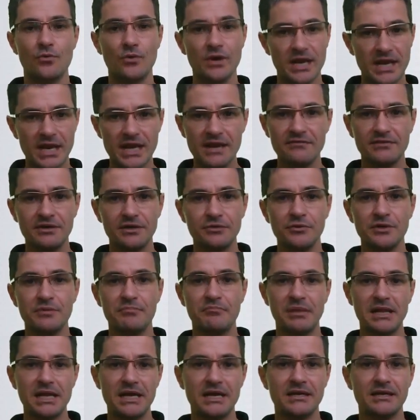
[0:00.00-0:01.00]
Whenever we
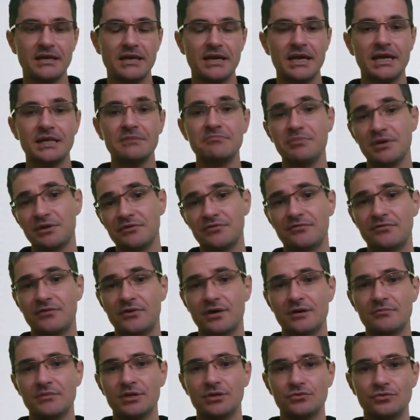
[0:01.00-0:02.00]
plan and
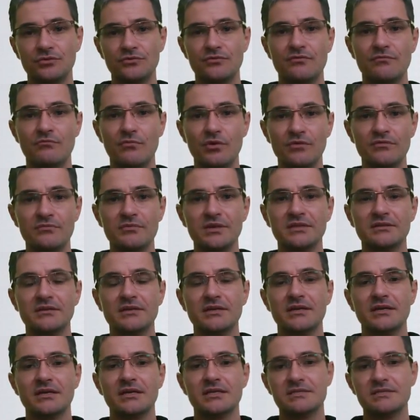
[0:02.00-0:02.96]
perform a tooth movement,